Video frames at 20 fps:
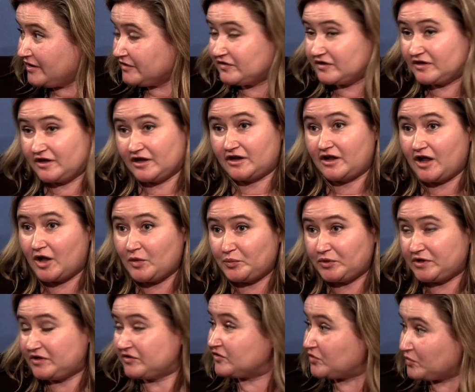to get
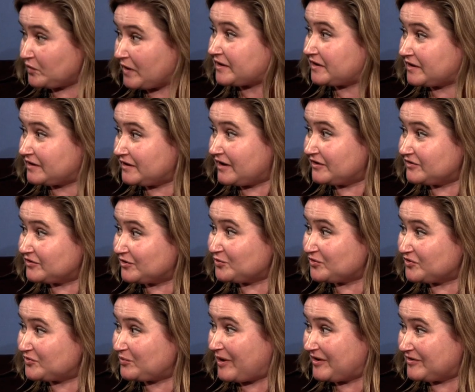companies to recognize their
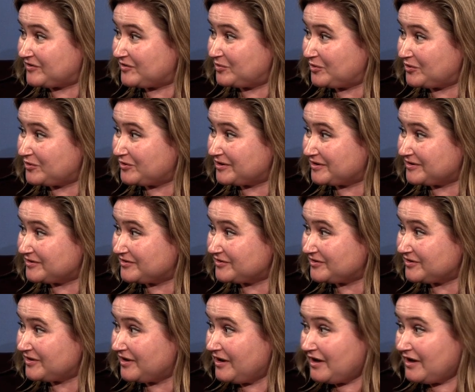responsibilities.